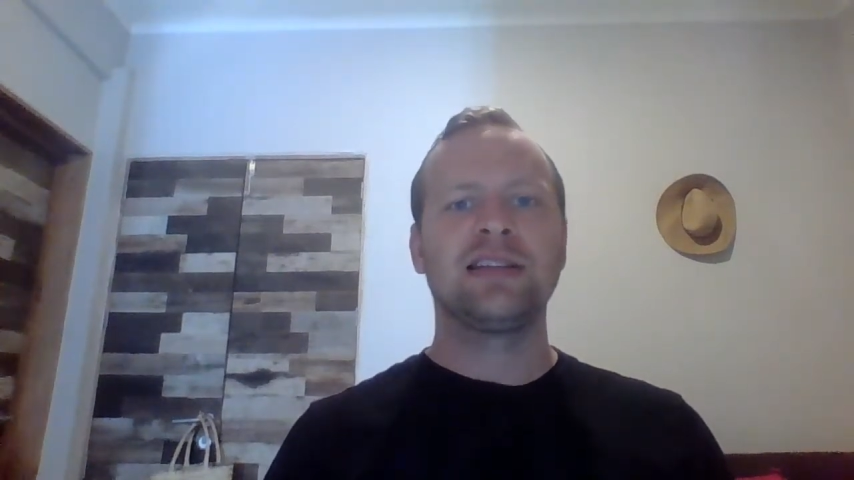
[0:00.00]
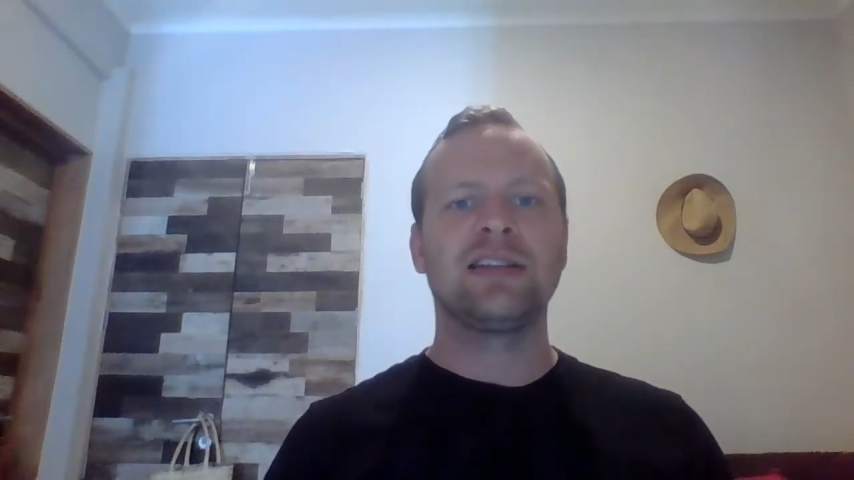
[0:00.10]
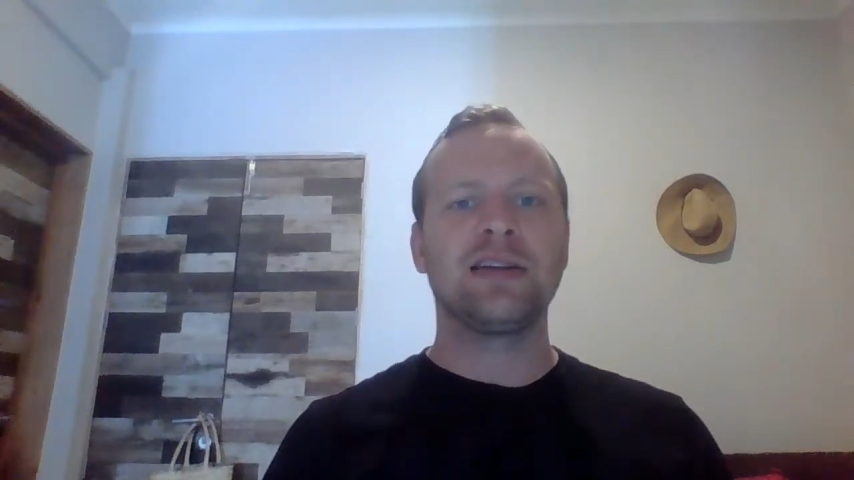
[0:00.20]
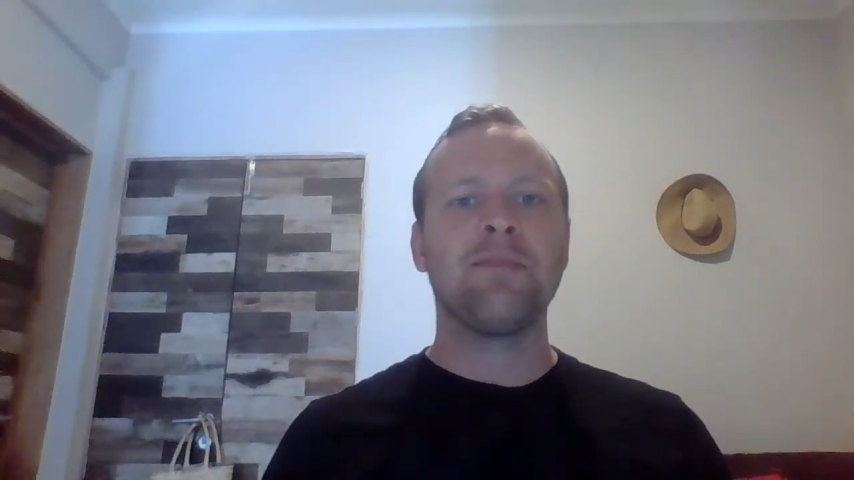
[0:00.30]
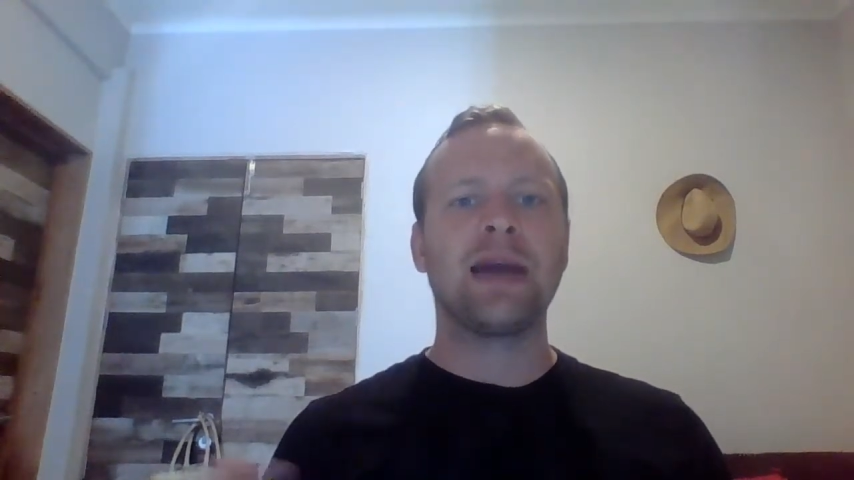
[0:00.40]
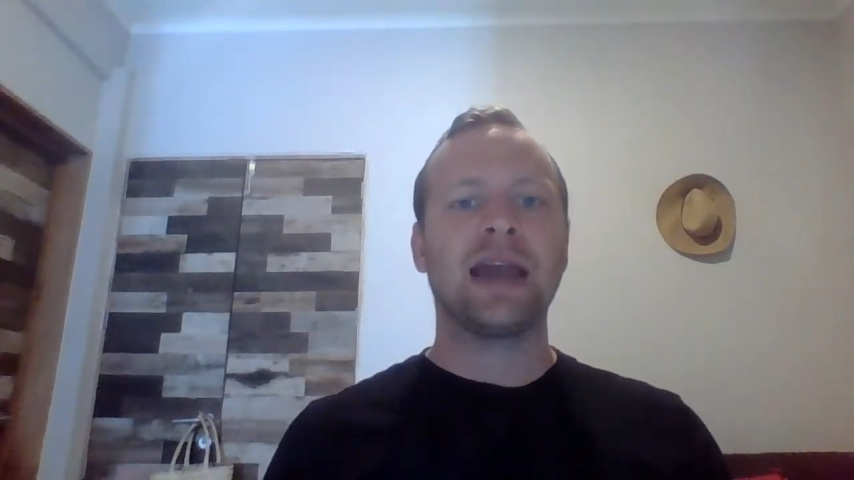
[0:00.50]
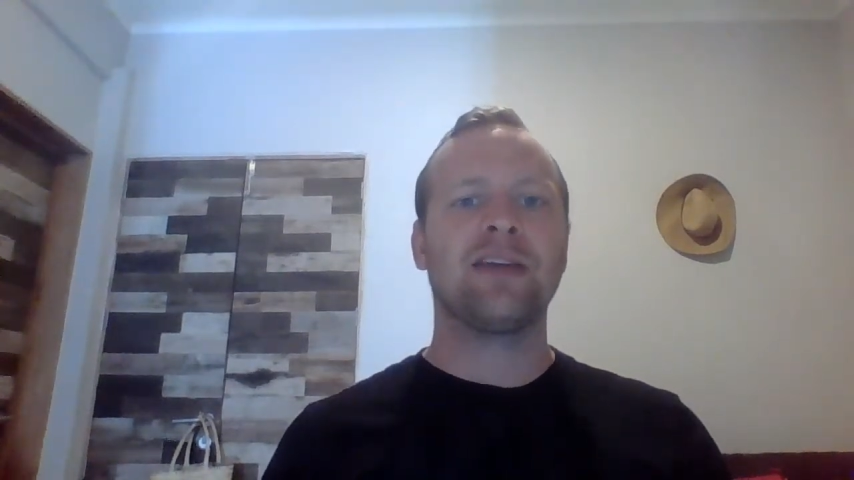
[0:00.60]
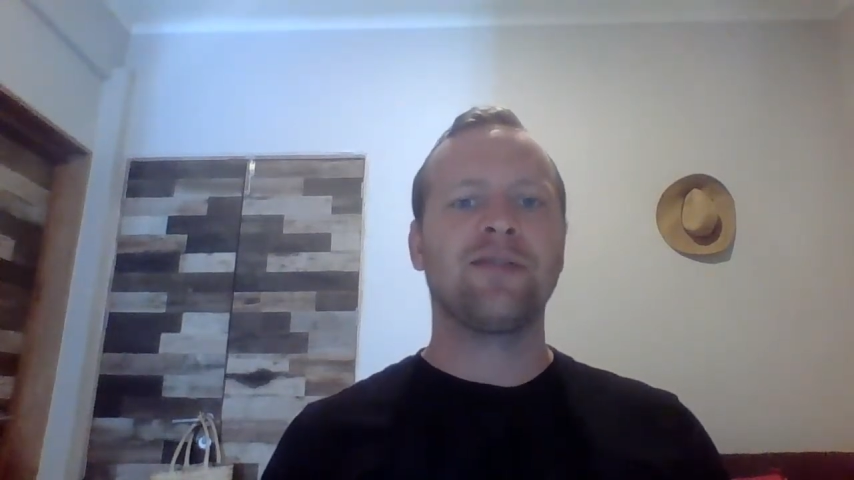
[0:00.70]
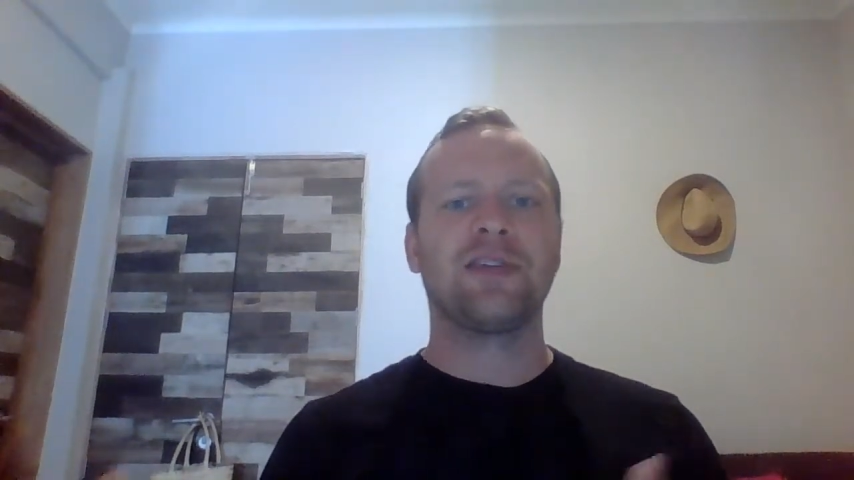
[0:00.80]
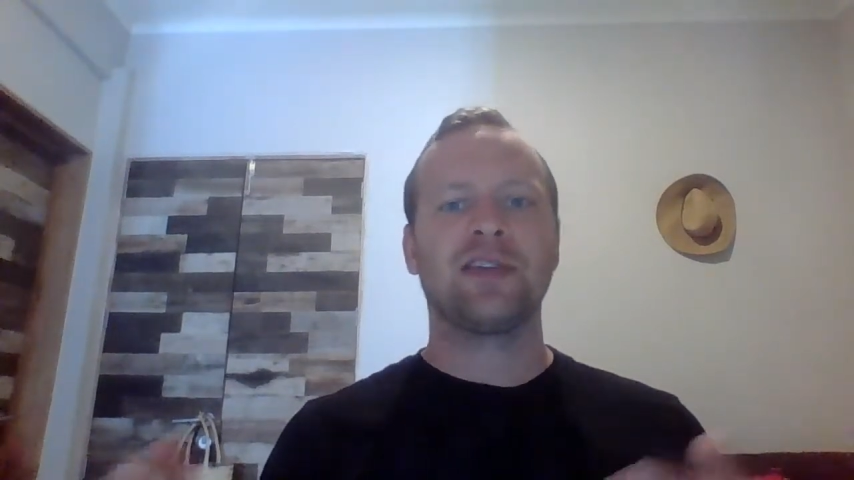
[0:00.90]
the
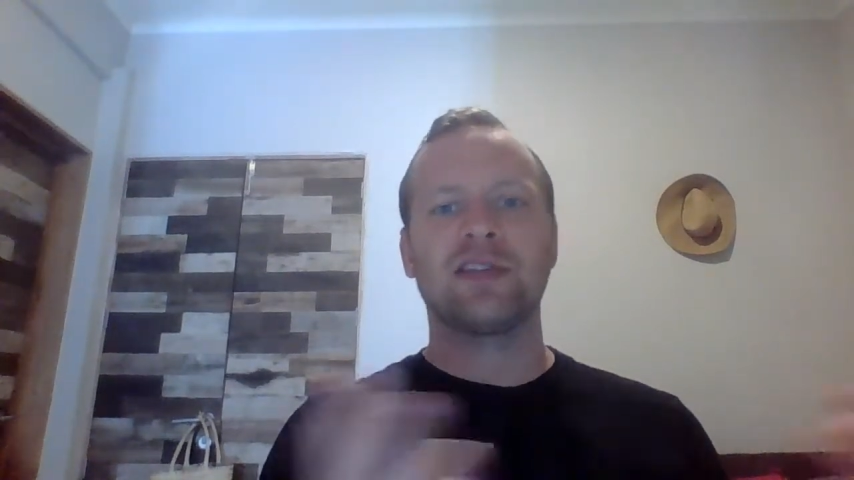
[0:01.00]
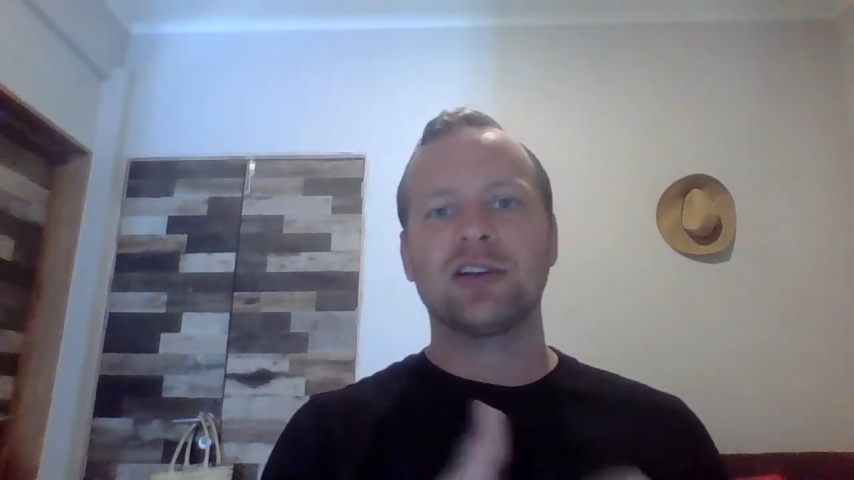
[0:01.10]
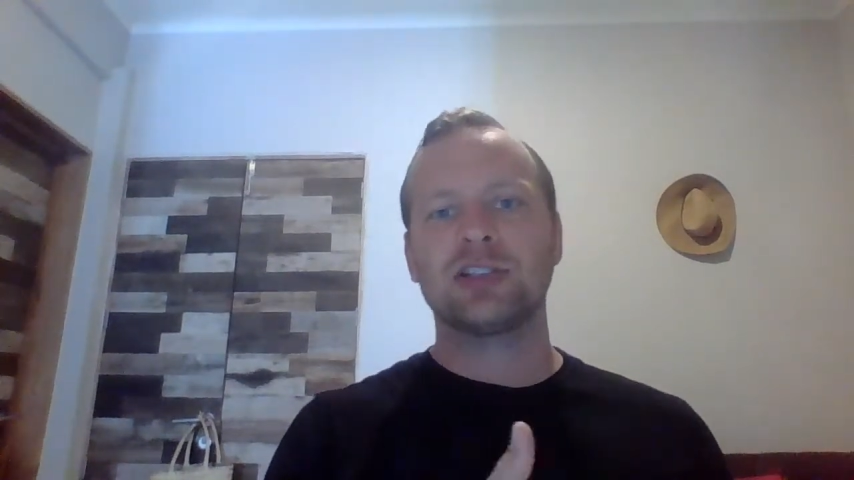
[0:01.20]
demand for such a